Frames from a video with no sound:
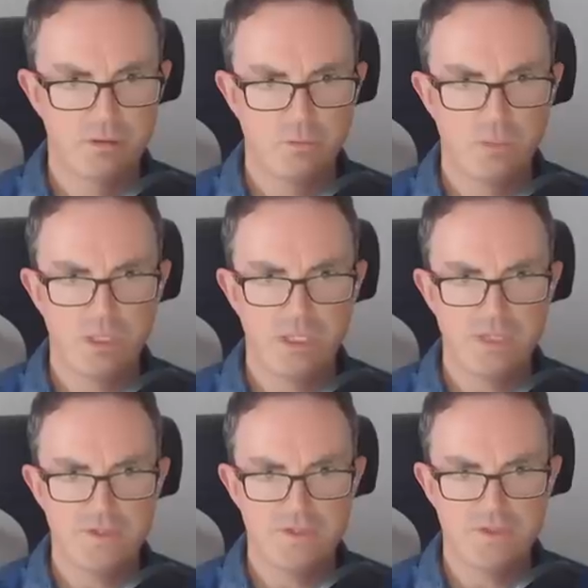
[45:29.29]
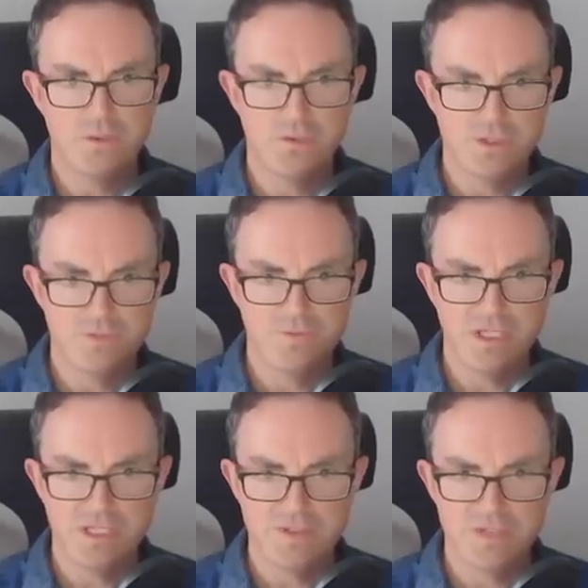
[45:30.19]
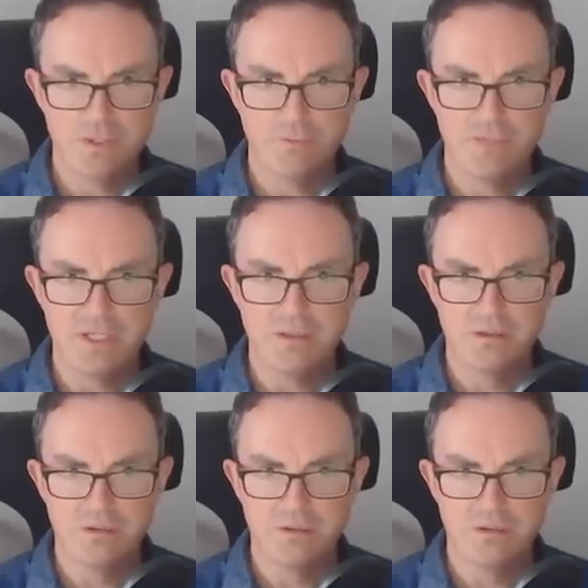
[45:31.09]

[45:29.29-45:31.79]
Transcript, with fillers: Why is this not just filling itself in?